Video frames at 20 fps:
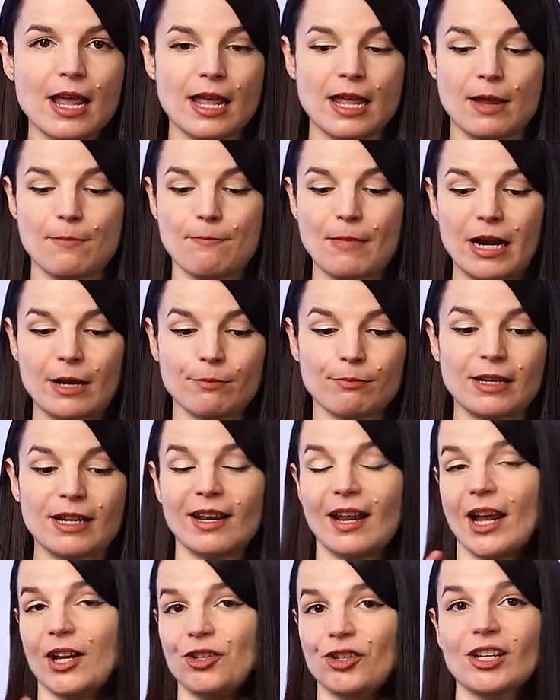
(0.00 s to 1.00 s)
it might be
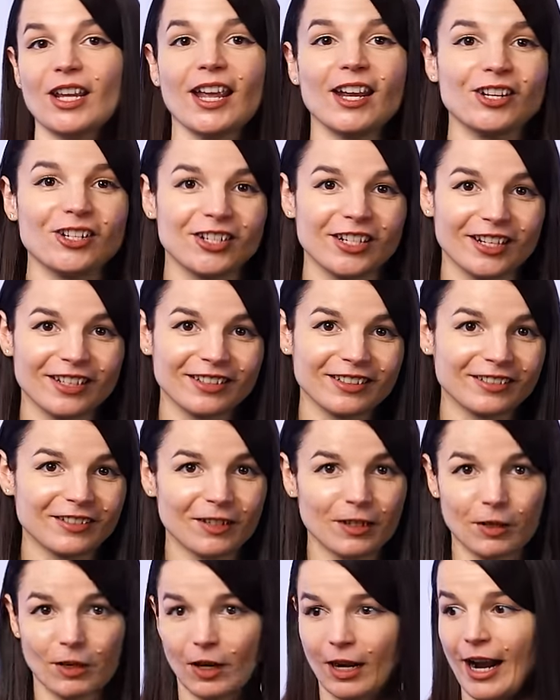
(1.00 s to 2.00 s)
an education
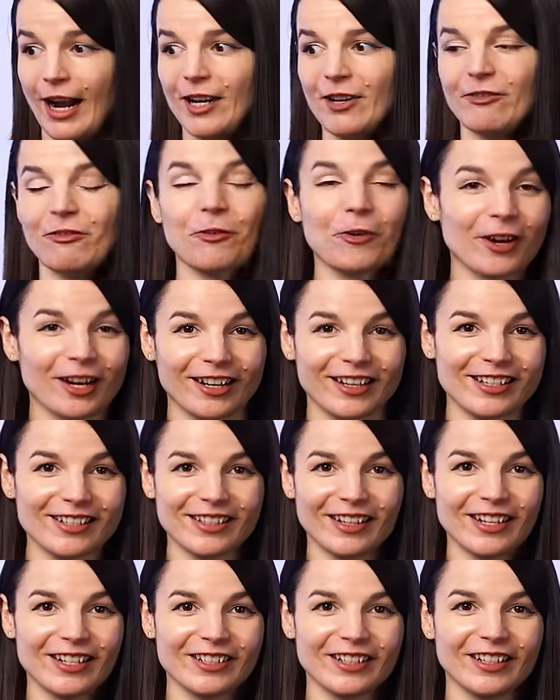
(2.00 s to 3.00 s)
kind of
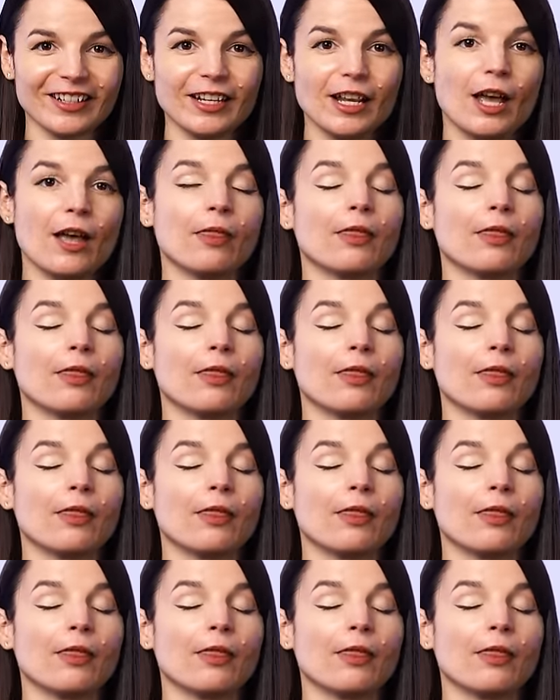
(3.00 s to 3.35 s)
organization.